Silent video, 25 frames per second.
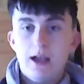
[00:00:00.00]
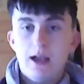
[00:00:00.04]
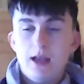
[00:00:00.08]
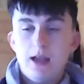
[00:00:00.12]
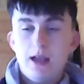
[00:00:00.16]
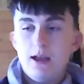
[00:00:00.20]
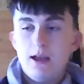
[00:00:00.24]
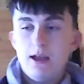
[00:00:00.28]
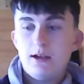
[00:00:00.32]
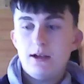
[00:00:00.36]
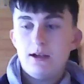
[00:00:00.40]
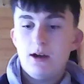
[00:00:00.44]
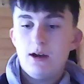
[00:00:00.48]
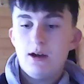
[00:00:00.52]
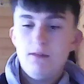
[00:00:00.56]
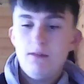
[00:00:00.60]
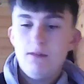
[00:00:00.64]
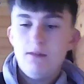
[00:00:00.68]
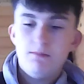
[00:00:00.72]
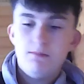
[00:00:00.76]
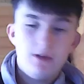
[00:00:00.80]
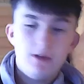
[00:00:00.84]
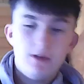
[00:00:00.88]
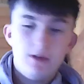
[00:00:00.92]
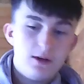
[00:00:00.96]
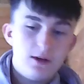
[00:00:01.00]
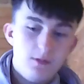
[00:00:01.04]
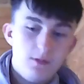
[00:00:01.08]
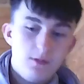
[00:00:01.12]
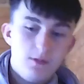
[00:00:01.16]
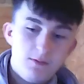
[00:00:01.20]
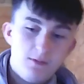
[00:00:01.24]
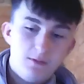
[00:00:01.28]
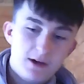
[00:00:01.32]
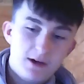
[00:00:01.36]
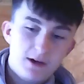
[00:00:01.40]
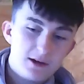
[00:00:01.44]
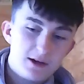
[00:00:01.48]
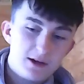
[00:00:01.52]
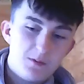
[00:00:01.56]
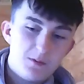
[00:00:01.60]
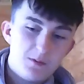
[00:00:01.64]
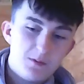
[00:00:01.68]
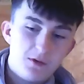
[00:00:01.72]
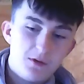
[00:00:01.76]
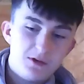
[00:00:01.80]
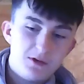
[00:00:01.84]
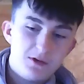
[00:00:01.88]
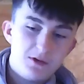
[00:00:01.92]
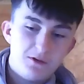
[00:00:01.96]
it comes back to the
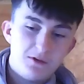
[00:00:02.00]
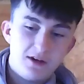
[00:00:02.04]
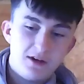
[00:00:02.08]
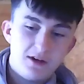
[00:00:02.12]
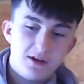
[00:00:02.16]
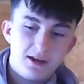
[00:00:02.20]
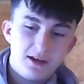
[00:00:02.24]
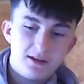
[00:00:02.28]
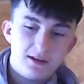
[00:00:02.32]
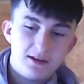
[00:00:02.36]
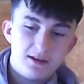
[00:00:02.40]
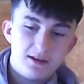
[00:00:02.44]
point of like,